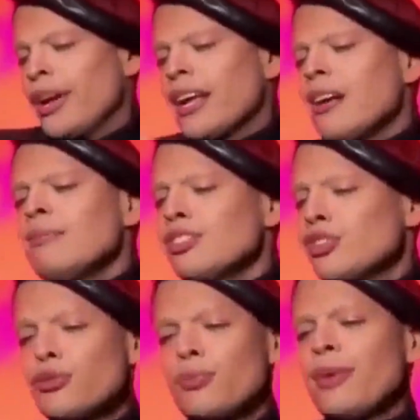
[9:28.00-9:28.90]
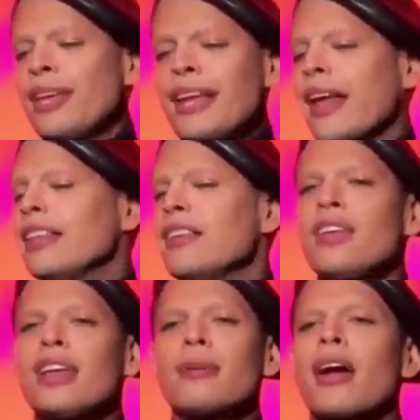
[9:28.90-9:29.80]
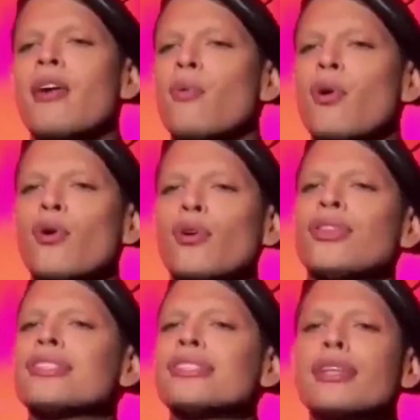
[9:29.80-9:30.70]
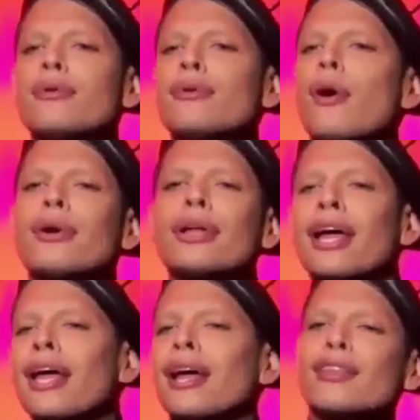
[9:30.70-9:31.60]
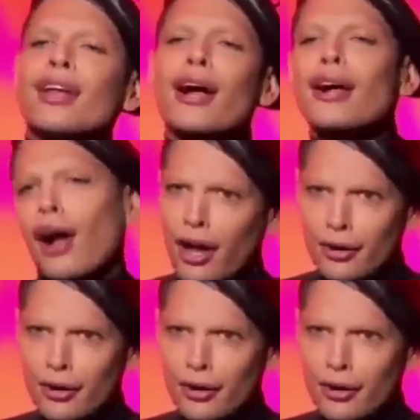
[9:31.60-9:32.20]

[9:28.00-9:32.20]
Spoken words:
When it comes to me and living in my world in this little coconut head that I